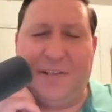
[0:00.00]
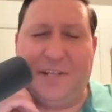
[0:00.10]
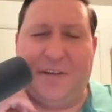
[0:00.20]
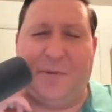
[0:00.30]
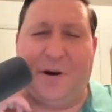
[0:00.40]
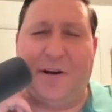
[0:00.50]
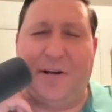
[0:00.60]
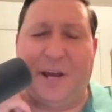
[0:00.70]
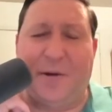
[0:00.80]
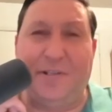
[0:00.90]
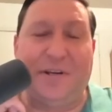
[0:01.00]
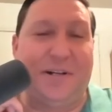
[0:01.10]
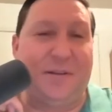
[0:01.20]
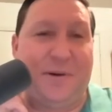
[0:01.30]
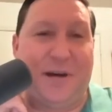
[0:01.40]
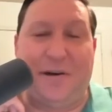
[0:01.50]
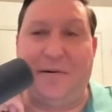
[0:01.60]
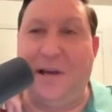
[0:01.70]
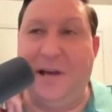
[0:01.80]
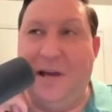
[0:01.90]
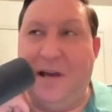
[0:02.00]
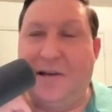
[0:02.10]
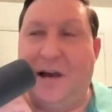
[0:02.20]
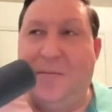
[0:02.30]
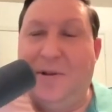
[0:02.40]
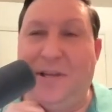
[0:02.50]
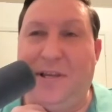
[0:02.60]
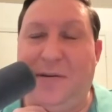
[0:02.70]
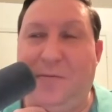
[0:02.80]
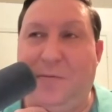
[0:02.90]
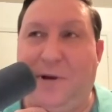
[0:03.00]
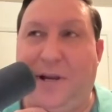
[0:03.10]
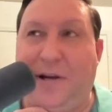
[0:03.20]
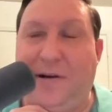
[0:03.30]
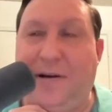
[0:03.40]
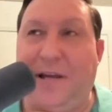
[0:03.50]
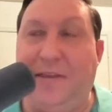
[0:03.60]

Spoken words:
Steve Barr, and I, we talked about comedy where